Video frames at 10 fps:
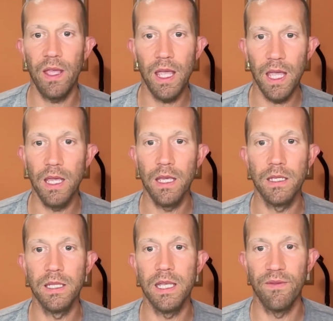
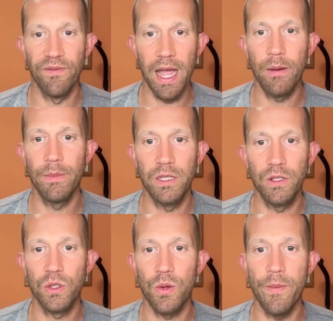Is the environment that
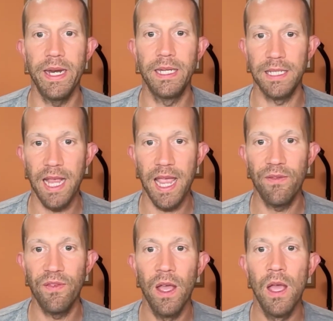you're swimming in safe?